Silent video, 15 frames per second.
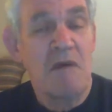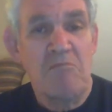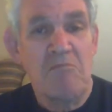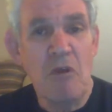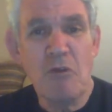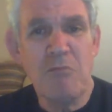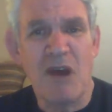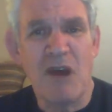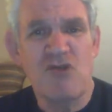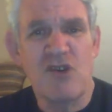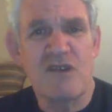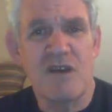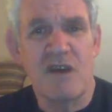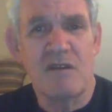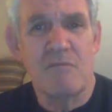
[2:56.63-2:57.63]
Not much, he
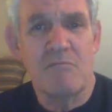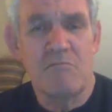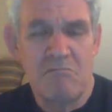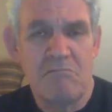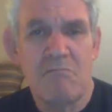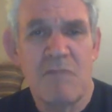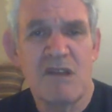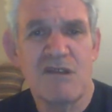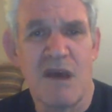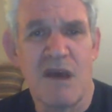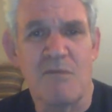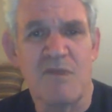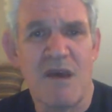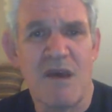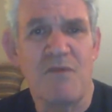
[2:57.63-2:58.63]
said, but
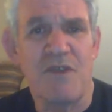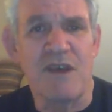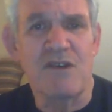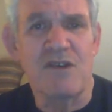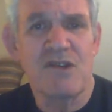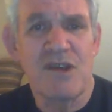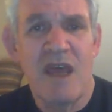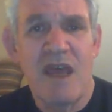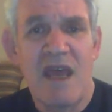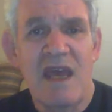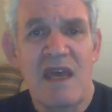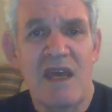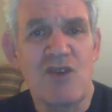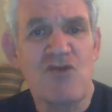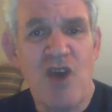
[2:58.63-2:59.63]
some things.
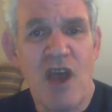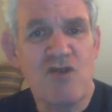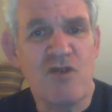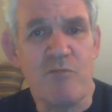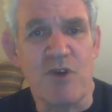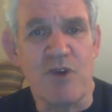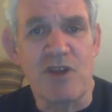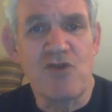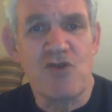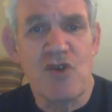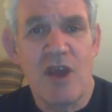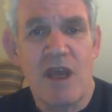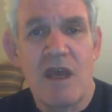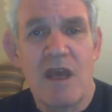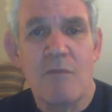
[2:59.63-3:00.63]
He changed the
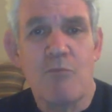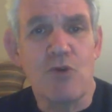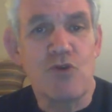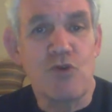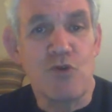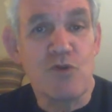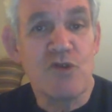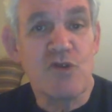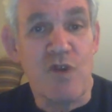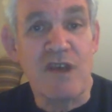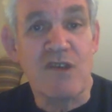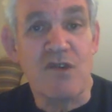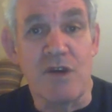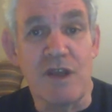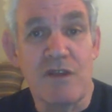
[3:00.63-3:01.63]
bridge, put new
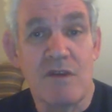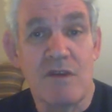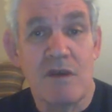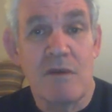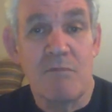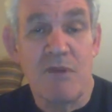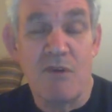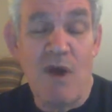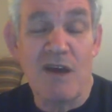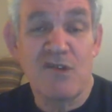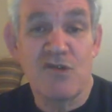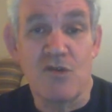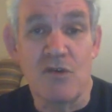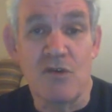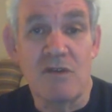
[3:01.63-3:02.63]
strings on it,
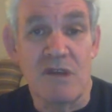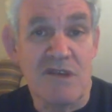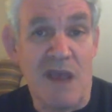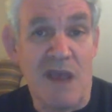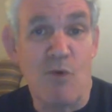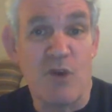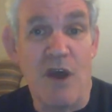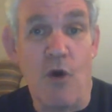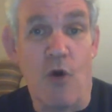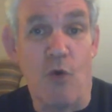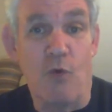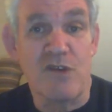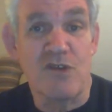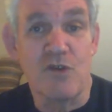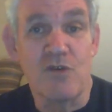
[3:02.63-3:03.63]
piastro, the same one I
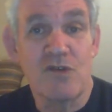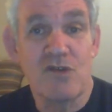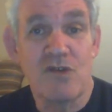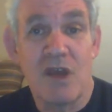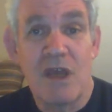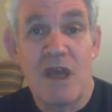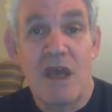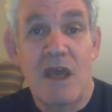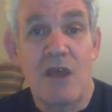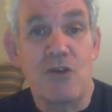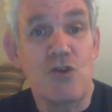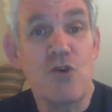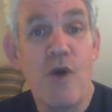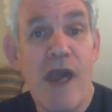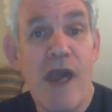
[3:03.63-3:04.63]
always used,
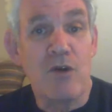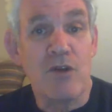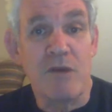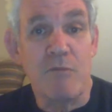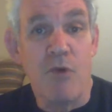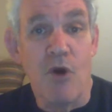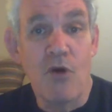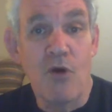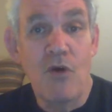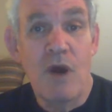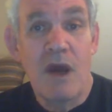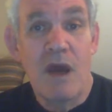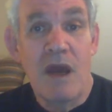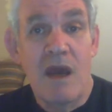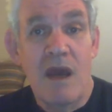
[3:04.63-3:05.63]
new in the bow,
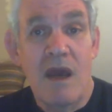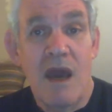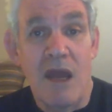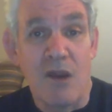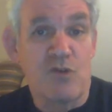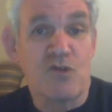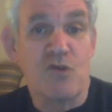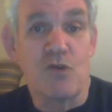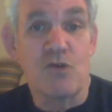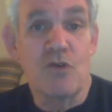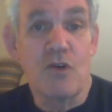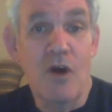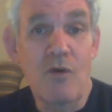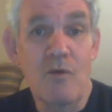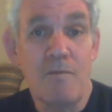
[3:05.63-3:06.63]
and it was good to
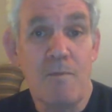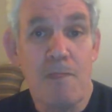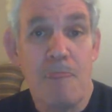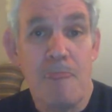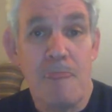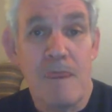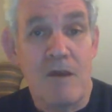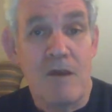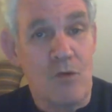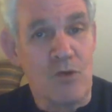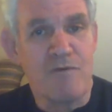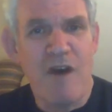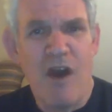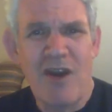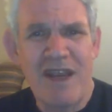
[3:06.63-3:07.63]
go. Good
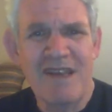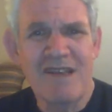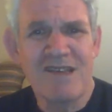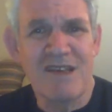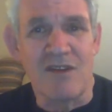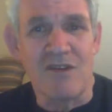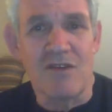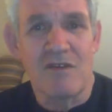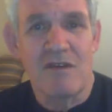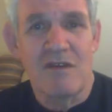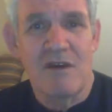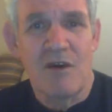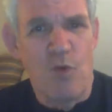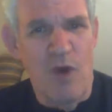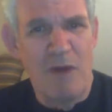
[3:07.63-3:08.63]
violin, he said.
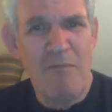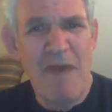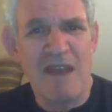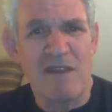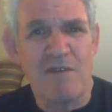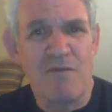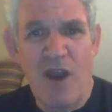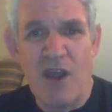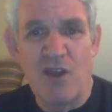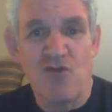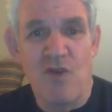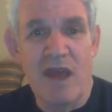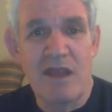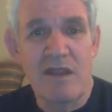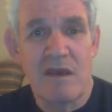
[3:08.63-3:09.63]
Well made, French,
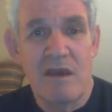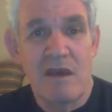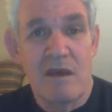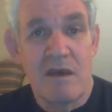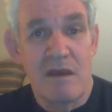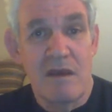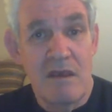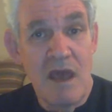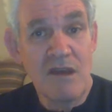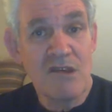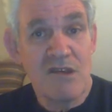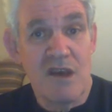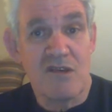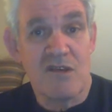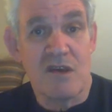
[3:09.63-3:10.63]
right?
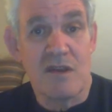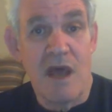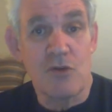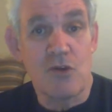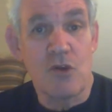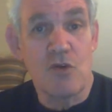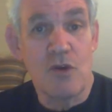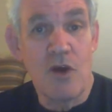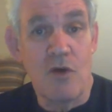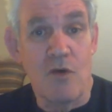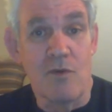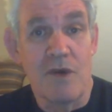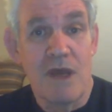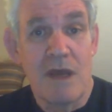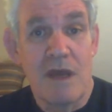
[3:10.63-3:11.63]
Yes, I said. How did you
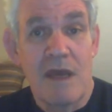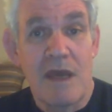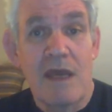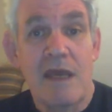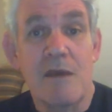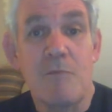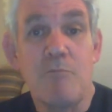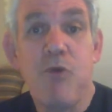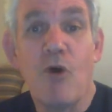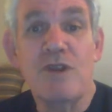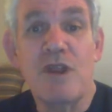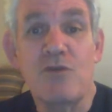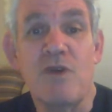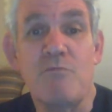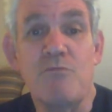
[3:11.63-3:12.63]
know? He
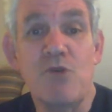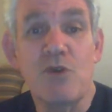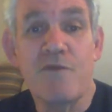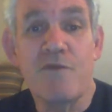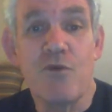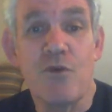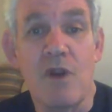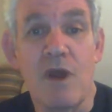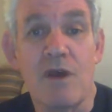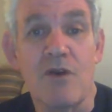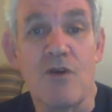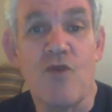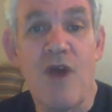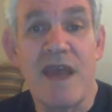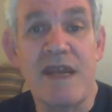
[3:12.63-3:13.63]
pointed to the beautiful
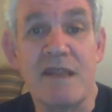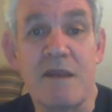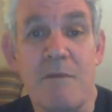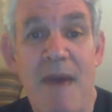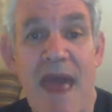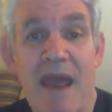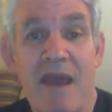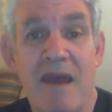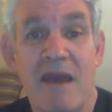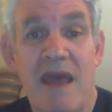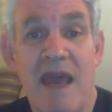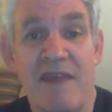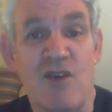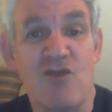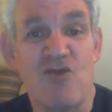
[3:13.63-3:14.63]
grain at the back
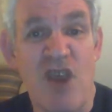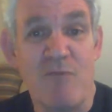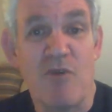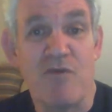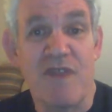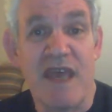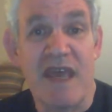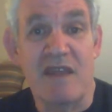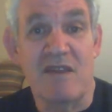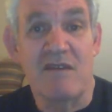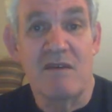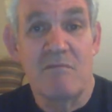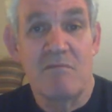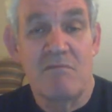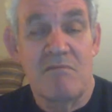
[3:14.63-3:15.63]
and the shape of the head.
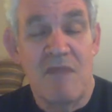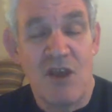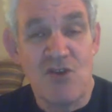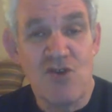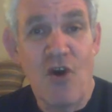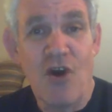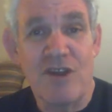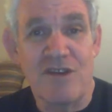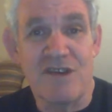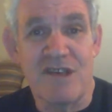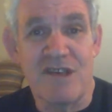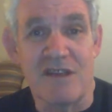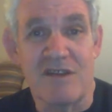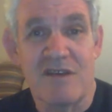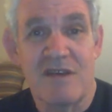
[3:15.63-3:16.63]
Enjoy it, he
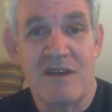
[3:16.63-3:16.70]
said.